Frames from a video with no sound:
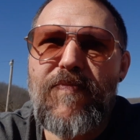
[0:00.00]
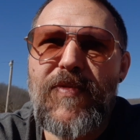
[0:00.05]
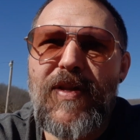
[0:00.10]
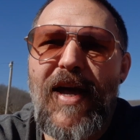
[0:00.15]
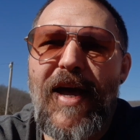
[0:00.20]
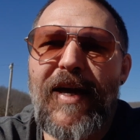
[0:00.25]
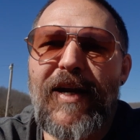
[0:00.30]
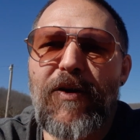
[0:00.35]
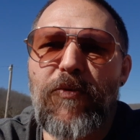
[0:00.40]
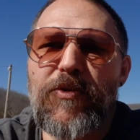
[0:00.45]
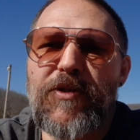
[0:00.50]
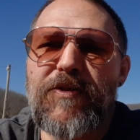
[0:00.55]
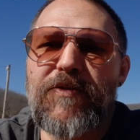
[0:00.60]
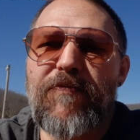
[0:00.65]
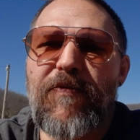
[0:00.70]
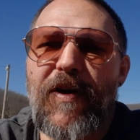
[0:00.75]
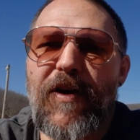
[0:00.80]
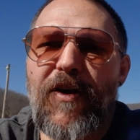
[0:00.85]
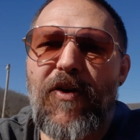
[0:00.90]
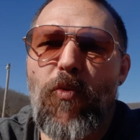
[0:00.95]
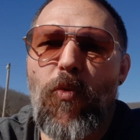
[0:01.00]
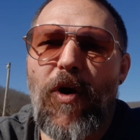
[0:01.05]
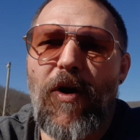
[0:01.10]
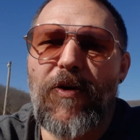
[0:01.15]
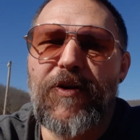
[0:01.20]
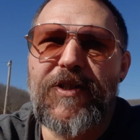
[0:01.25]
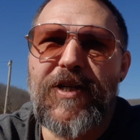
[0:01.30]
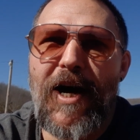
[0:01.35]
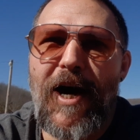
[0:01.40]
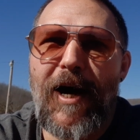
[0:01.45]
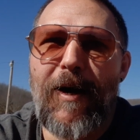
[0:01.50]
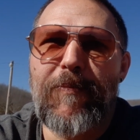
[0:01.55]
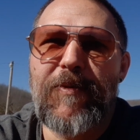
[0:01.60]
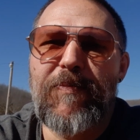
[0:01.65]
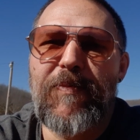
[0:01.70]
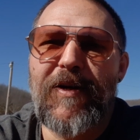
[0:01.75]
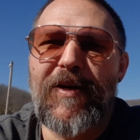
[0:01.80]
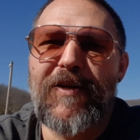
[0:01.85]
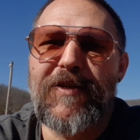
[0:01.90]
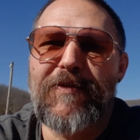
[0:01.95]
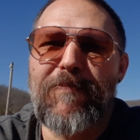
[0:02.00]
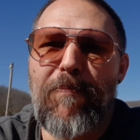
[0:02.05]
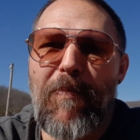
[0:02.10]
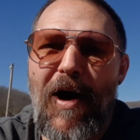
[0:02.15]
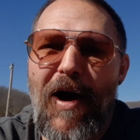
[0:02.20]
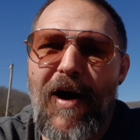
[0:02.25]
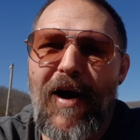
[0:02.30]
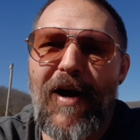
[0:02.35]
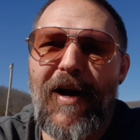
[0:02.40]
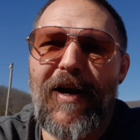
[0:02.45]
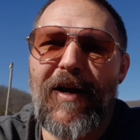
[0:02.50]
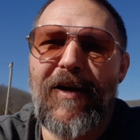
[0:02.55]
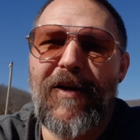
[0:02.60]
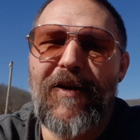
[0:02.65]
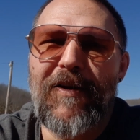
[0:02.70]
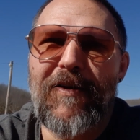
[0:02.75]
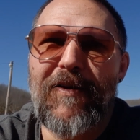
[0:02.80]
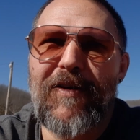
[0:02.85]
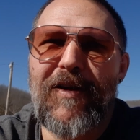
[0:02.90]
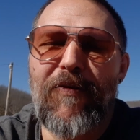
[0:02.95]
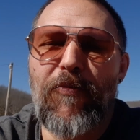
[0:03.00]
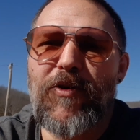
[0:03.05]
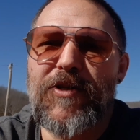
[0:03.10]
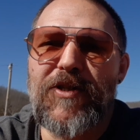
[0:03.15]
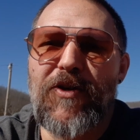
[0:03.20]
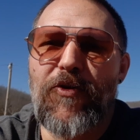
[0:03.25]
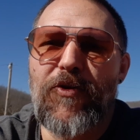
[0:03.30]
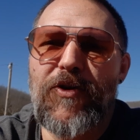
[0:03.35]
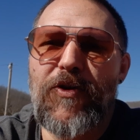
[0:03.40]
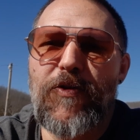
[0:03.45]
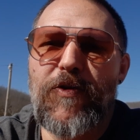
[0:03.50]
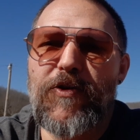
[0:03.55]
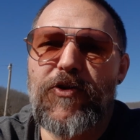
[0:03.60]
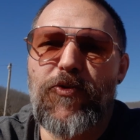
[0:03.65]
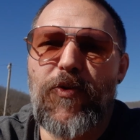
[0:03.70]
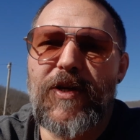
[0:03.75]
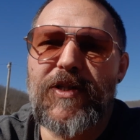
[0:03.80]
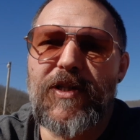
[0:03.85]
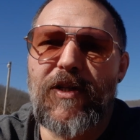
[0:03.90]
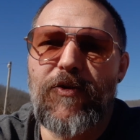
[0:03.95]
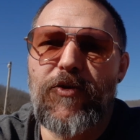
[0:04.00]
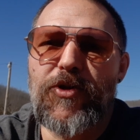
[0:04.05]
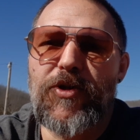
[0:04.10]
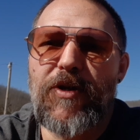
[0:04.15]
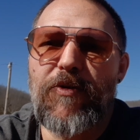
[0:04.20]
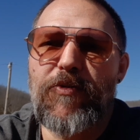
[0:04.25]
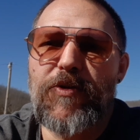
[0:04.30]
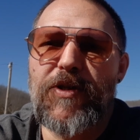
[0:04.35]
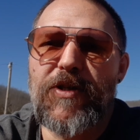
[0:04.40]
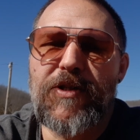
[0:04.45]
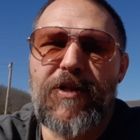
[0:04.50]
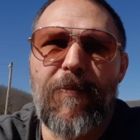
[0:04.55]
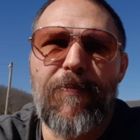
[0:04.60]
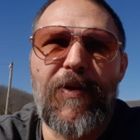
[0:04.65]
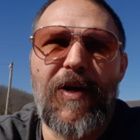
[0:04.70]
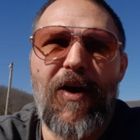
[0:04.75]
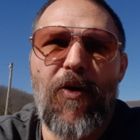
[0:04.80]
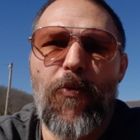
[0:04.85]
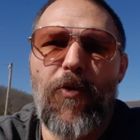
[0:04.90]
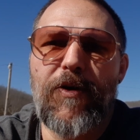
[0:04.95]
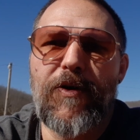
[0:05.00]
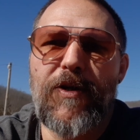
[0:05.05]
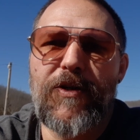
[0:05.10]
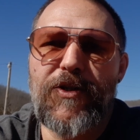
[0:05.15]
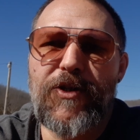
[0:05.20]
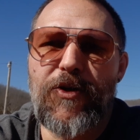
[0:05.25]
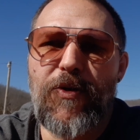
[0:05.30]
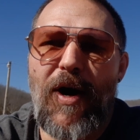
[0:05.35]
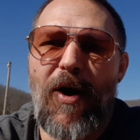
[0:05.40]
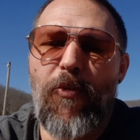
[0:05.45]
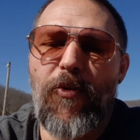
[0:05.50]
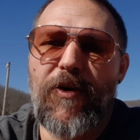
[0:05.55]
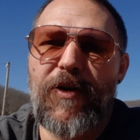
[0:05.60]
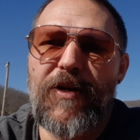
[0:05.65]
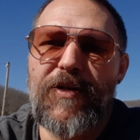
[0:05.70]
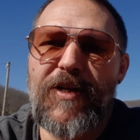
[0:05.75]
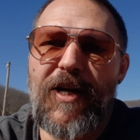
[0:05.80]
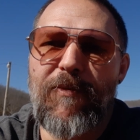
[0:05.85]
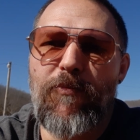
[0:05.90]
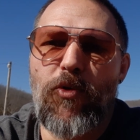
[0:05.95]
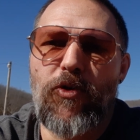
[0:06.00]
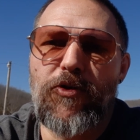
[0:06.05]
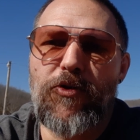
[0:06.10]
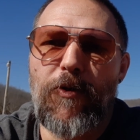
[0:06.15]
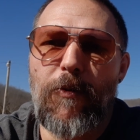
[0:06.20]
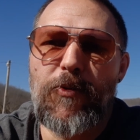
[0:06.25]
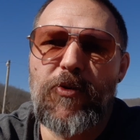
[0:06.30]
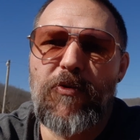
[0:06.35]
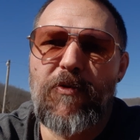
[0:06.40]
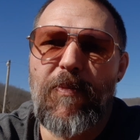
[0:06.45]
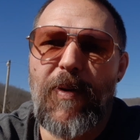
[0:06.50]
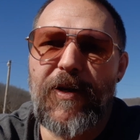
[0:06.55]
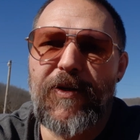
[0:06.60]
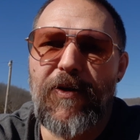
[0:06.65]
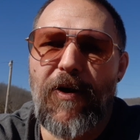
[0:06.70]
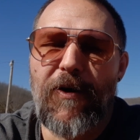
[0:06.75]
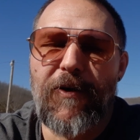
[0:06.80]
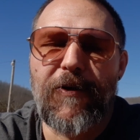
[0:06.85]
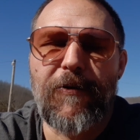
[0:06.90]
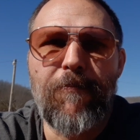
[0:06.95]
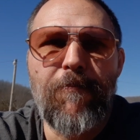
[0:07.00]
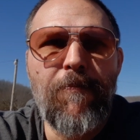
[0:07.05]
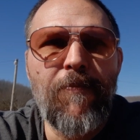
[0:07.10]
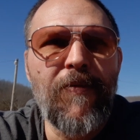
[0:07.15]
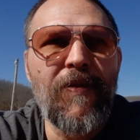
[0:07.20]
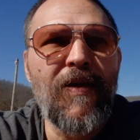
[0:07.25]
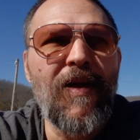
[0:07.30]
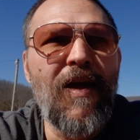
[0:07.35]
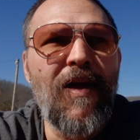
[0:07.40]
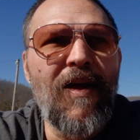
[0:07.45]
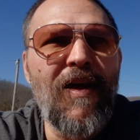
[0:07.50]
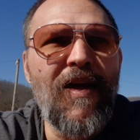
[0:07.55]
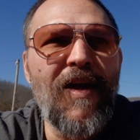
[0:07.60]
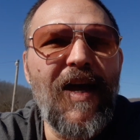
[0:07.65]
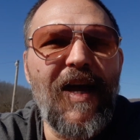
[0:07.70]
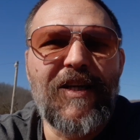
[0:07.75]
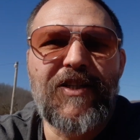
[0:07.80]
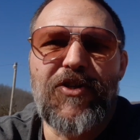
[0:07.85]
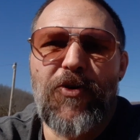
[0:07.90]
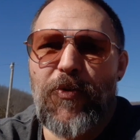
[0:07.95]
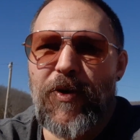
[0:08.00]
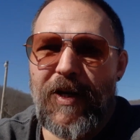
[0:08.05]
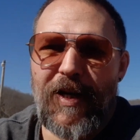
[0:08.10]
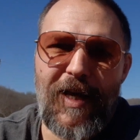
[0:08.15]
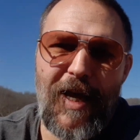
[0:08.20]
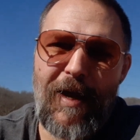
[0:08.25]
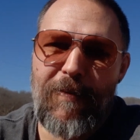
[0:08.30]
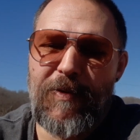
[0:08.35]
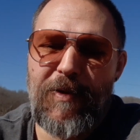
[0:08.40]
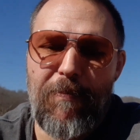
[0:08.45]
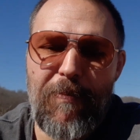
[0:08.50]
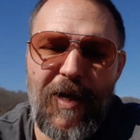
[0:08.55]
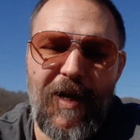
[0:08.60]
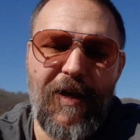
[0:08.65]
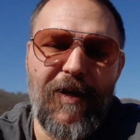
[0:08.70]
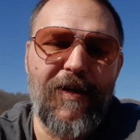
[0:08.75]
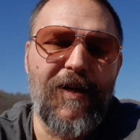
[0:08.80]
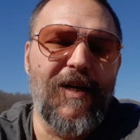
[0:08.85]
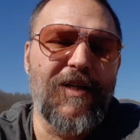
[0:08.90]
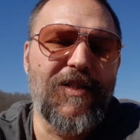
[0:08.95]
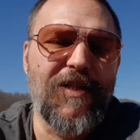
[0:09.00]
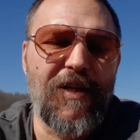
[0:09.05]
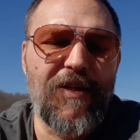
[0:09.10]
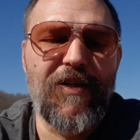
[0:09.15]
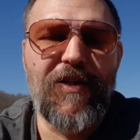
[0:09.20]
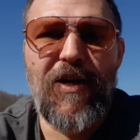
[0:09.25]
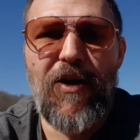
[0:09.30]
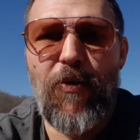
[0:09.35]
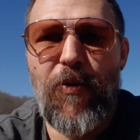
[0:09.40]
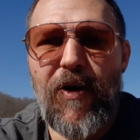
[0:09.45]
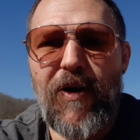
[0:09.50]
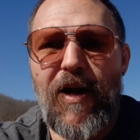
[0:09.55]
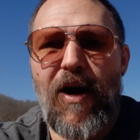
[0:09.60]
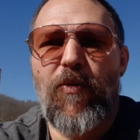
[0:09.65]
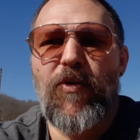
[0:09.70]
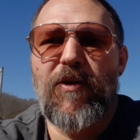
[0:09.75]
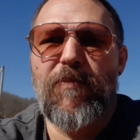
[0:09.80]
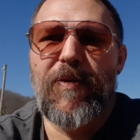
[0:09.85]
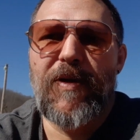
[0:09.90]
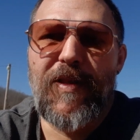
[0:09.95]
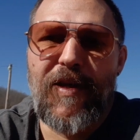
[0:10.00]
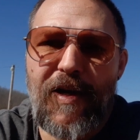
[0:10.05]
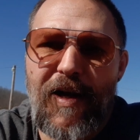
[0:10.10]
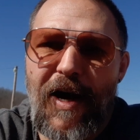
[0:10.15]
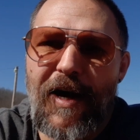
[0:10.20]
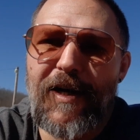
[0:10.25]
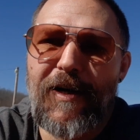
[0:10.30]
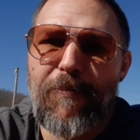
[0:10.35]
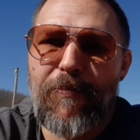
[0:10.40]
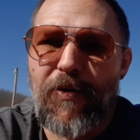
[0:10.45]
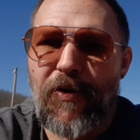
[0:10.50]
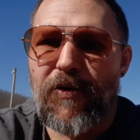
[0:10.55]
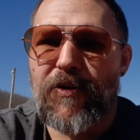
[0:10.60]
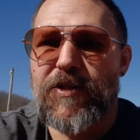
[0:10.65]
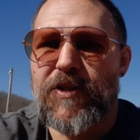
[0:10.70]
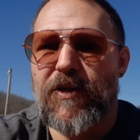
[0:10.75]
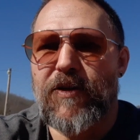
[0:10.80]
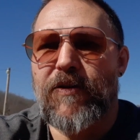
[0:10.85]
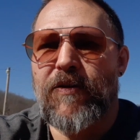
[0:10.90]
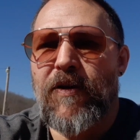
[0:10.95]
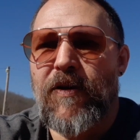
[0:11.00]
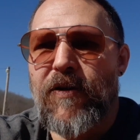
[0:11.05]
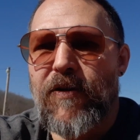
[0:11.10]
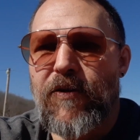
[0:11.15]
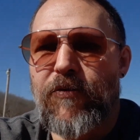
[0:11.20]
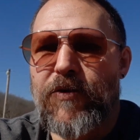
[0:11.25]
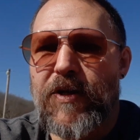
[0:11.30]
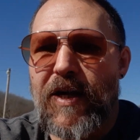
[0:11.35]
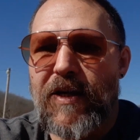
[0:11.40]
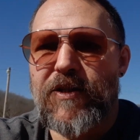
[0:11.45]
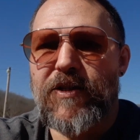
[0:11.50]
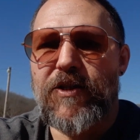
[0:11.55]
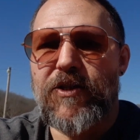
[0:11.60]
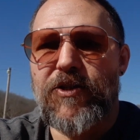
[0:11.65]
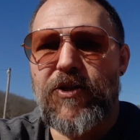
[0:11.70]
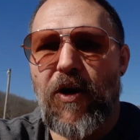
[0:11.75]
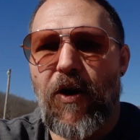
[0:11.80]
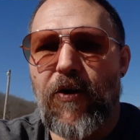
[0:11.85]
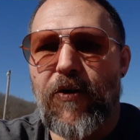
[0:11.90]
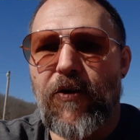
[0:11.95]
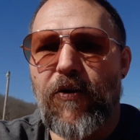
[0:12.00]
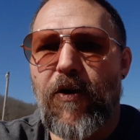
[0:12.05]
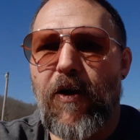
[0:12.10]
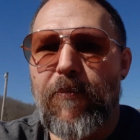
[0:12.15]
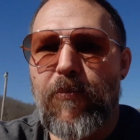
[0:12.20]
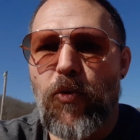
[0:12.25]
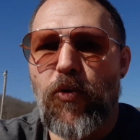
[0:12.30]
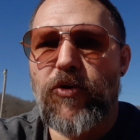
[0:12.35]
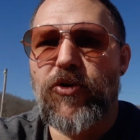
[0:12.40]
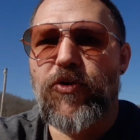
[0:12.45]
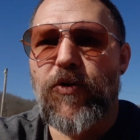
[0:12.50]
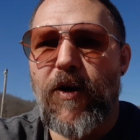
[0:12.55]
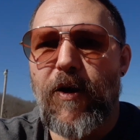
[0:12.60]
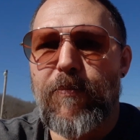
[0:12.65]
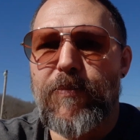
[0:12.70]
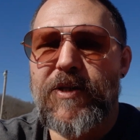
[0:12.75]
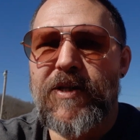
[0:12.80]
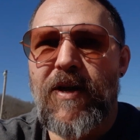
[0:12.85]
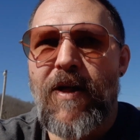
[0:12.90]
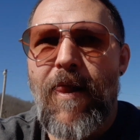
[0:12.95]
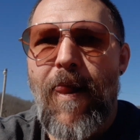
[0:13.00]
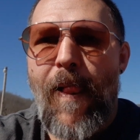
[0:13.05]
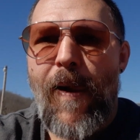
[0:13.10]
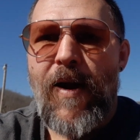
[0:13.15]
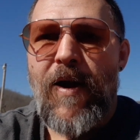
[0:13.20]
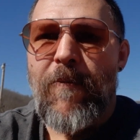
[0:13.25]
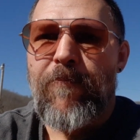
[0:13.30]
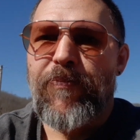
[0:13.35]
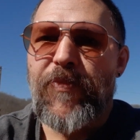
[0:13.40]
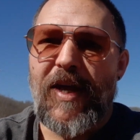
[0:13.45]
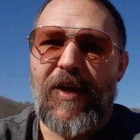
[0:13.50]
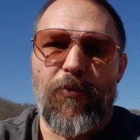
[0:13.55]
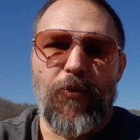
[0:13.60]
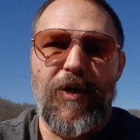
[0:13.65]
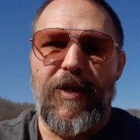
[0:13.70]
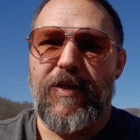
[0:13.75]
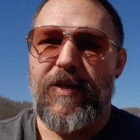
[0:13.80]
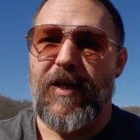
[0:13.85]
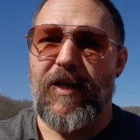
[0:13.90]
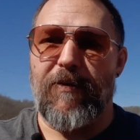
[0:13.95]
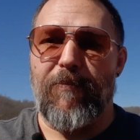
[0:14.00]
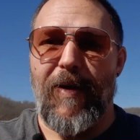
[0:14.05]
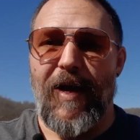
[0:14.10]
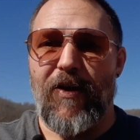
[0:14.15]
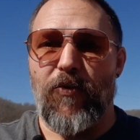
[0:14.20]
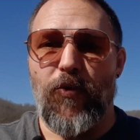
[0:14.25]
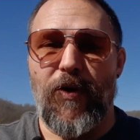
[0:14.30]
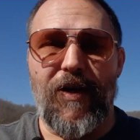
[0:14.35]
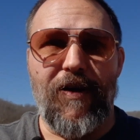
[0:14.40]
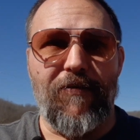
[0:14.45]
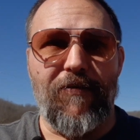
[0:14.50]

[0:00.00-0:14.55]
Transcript: And it was very well timed, because it wasn't a New Year's resolution. It was just something I wanted to do. I wanted to take more trips with my daughter. And so when it came to me and I said, you know what, I want to be the kind of person who takes his daughter on more trips. And we did, man. We